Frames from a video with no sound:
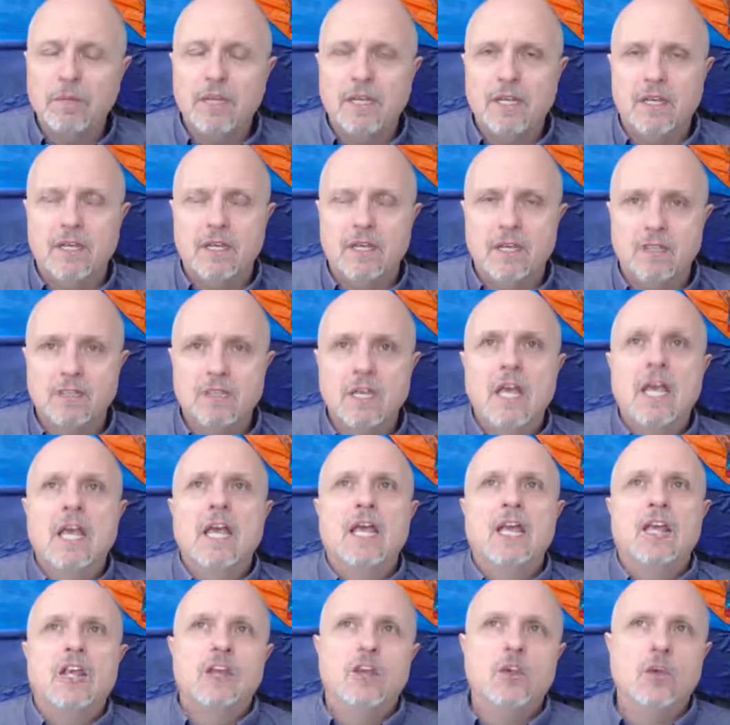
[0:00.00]
because
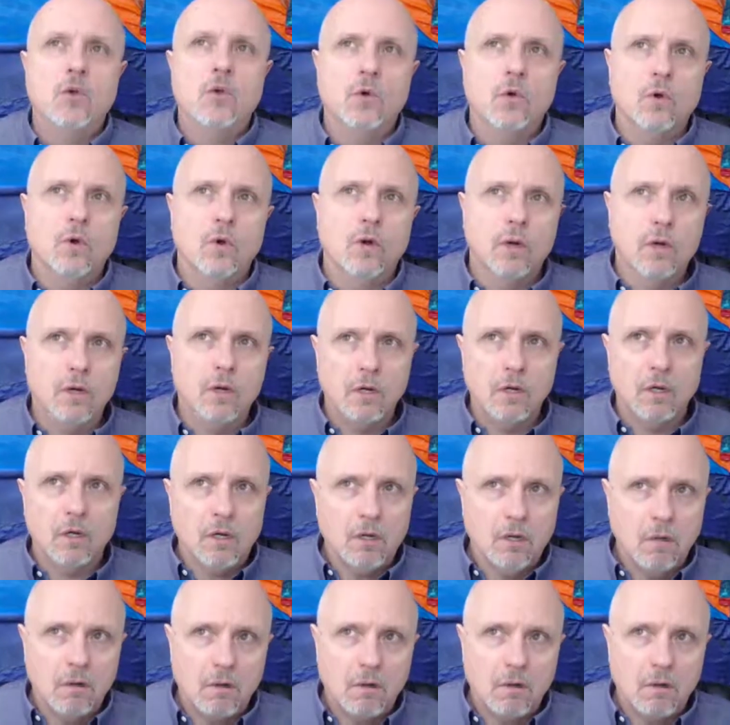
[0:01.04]
your